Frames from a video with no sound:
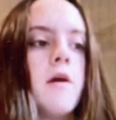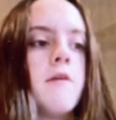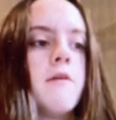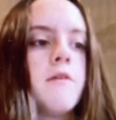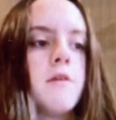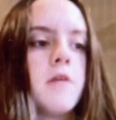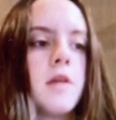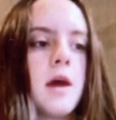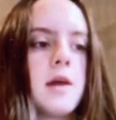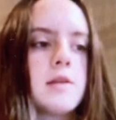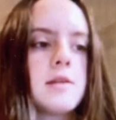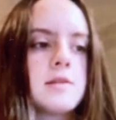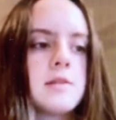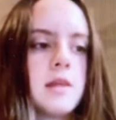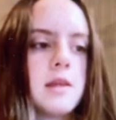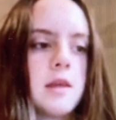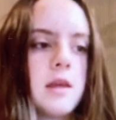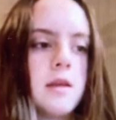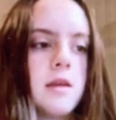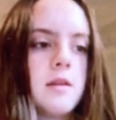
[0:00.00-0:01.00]
For thine is the
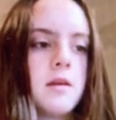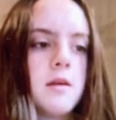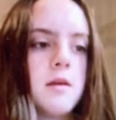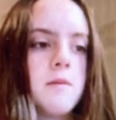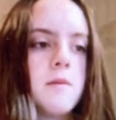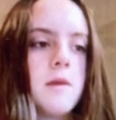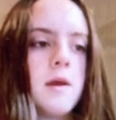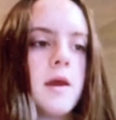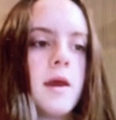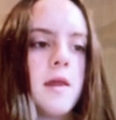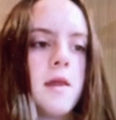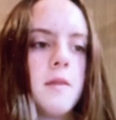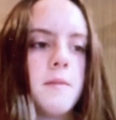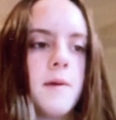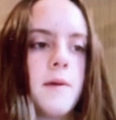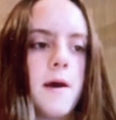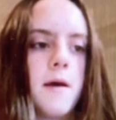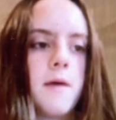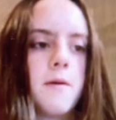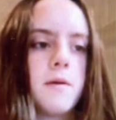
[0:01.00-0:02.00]
kingdom and the
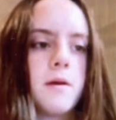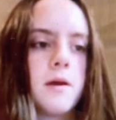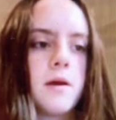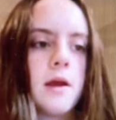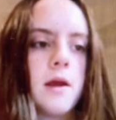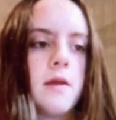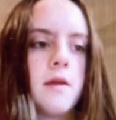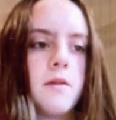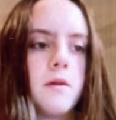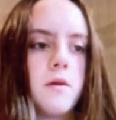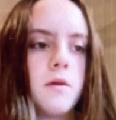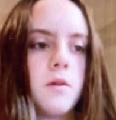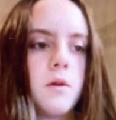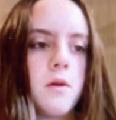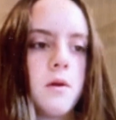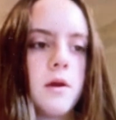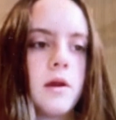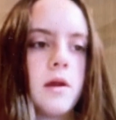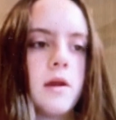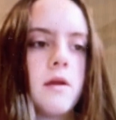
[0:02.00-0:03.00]
power and the
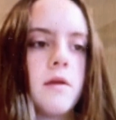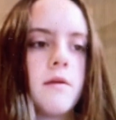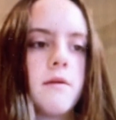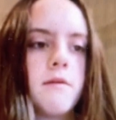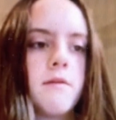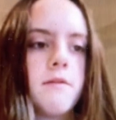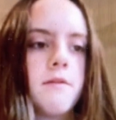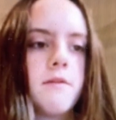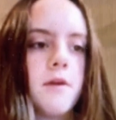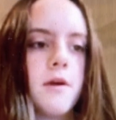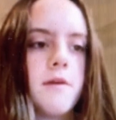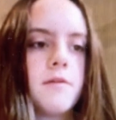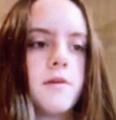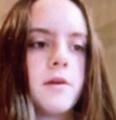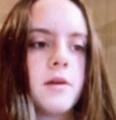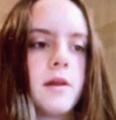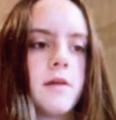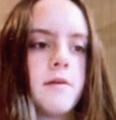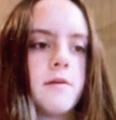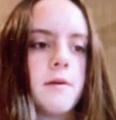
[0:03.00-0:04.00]
glory forever
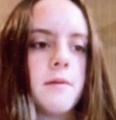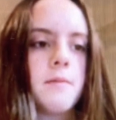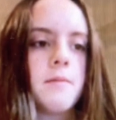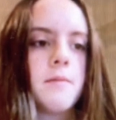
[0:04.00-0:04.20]
and ever.